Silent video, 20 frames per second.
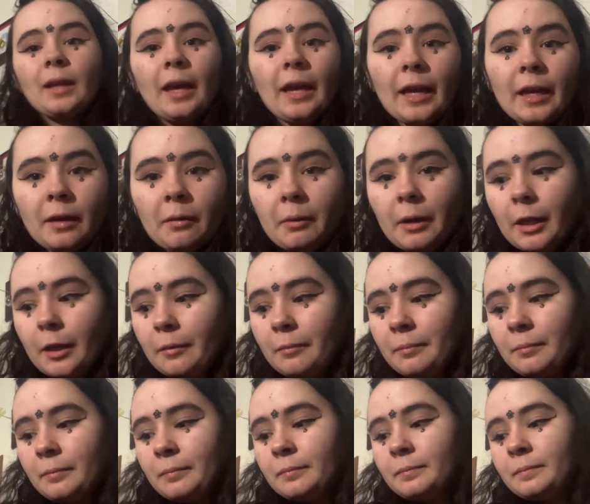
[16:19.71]
Anyway,
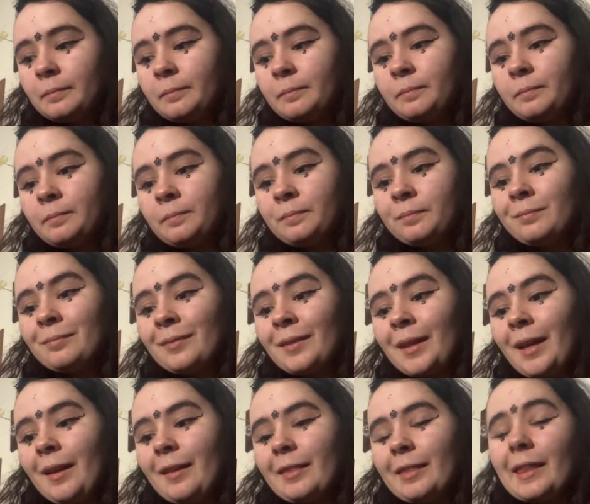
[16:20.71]

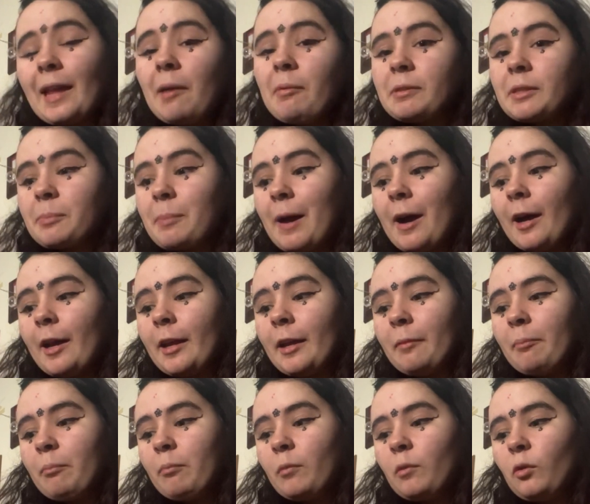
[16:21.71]
that was
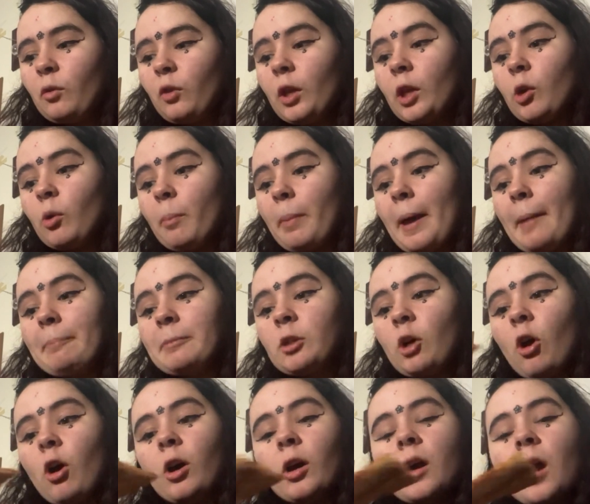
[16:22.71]
my little pep
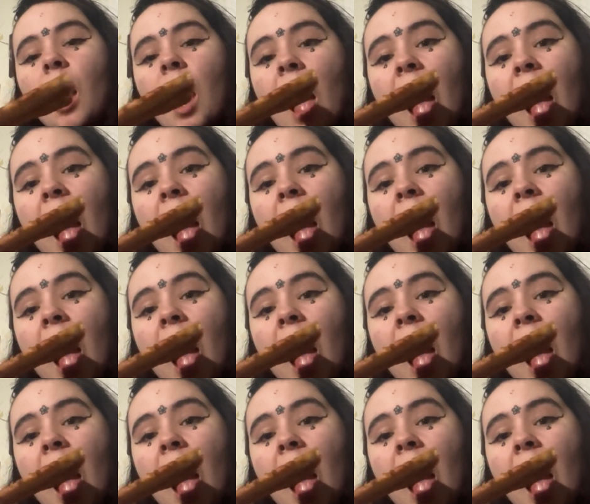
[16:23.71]
talk.